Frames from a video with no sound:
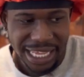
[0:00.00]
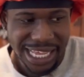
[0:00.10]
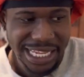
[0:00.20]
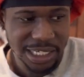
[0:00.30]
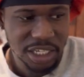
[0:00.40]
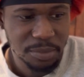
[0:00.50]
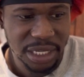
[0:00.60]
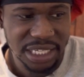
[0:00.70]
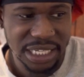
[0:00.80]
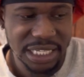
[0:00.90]
is gonna
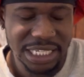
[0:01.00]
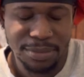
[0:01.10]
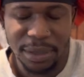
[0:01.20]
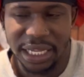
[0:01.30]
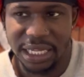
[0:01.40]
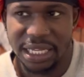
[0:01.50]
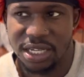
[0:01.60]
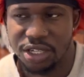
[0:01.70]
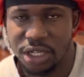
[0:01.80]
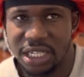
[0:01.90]
make it
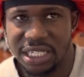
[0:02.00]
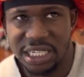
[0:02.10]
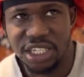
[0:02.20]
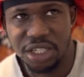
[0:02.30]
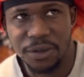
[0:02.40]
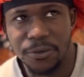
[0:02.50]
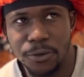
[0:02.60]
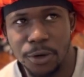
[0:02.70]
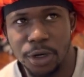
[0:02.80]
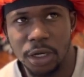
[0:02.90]
easier
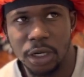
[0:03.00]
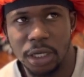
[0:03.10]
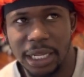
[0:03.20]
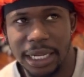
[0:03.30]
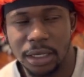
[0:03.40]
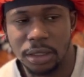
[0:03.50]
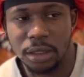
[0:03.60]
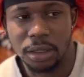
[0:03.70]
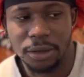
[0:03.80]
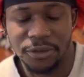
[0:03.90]
for like
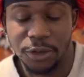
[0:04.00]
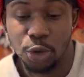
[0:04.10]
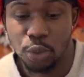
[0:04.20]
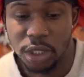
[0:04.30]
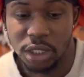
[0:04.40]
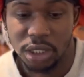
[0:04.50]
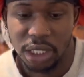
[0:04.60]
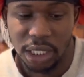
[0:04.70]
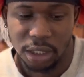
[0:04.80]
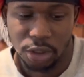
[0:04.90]
the viewers
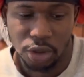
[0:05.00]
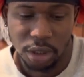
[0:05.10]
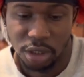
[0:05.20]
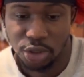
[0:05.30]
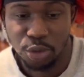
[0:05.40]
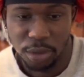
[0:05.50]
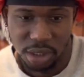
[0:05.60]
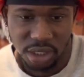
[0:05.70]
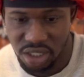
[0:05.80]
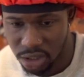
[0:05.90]
and you know the consumers,
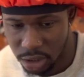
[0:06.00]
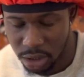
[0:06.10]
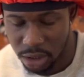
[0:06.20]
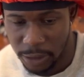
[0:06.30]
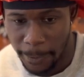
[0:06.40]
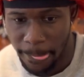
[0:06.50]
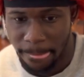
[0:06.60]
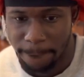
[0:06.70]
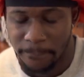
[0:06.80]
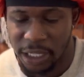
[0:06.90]
listeners
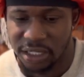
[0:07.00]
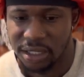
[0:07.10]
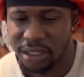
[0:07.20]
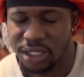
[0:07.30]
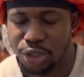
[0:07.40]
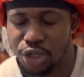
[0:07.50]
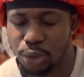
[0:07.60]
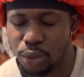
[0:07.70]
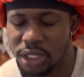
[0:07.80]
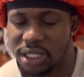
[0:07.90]
to listen to your
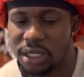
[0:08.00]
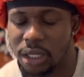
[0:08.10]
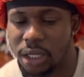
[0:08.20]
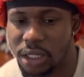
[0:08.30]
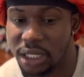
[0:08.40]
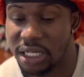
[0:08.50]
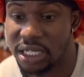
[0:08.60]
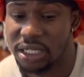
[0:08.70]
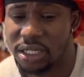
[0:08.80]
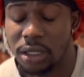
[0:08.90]
words clearly because
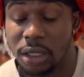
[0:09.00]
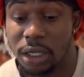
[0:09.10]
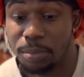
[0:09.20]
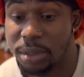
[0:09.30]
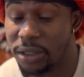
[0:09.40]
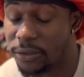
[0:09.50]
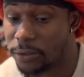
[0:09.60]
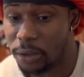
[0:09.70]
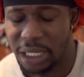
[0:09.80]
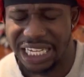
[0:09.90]
it's still a good beat.
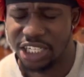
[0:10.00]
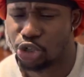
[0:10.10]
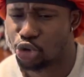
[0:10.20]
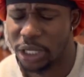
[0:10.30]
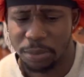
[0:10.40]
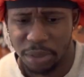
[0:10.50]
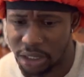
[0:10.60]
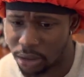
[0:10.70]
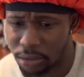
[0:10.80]
It's a great beat